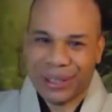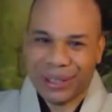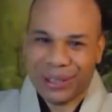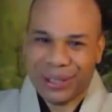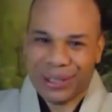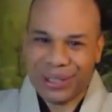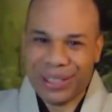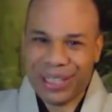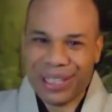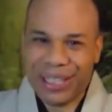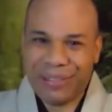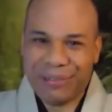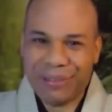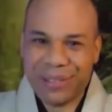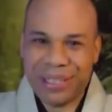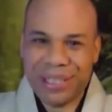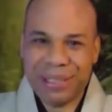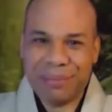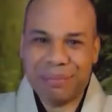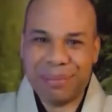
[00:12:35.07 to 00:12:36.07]
Say
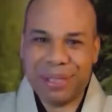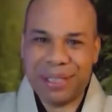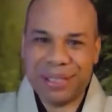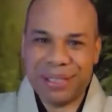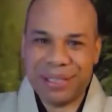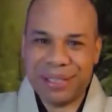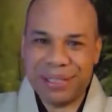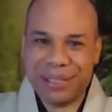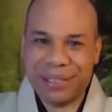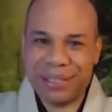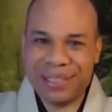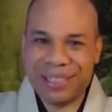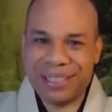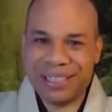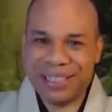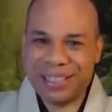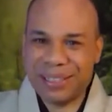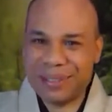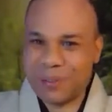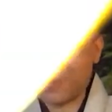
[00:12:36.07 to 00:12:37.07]
everything misses.
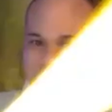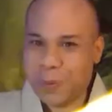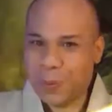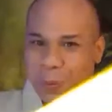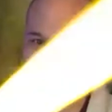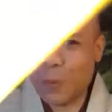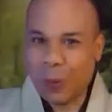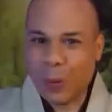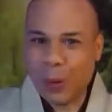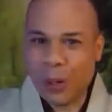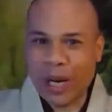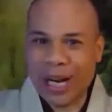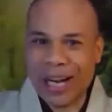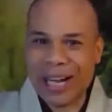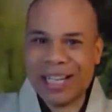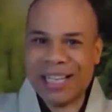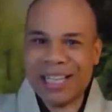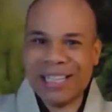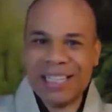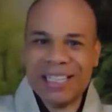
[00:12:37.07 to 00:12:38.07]
Wow.
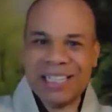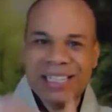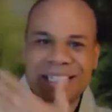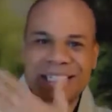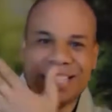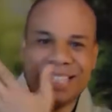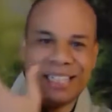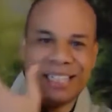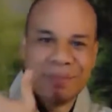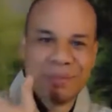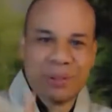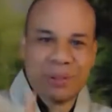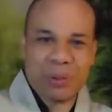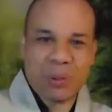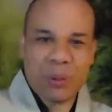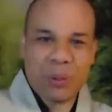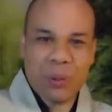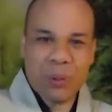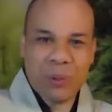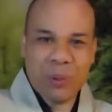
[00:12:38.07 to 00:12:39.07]
Now you have this
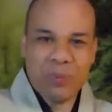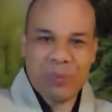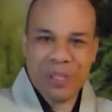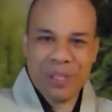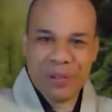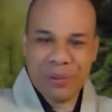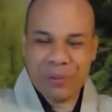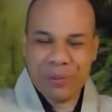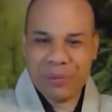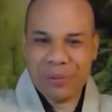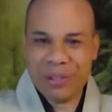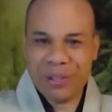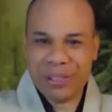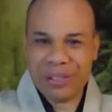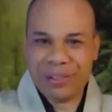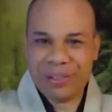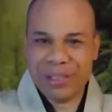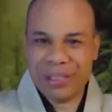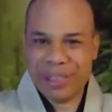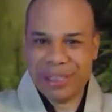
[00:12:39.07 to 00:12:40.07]
whole big open
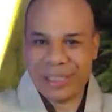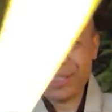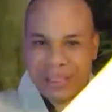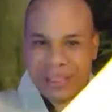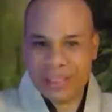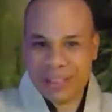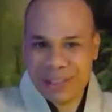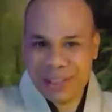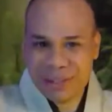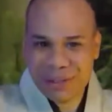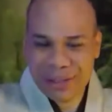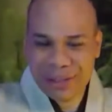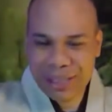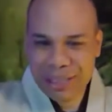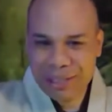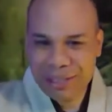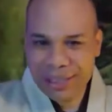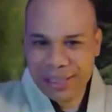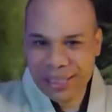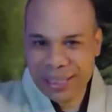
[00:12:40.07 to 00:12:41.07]
area again. So
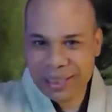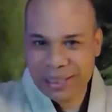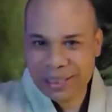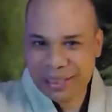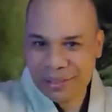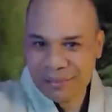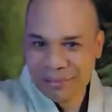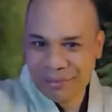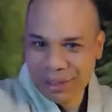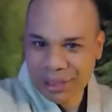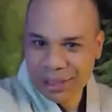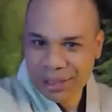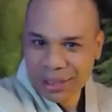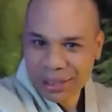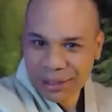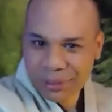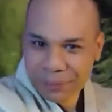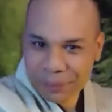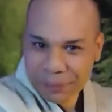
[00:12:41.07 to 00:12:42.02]
now again, a cut.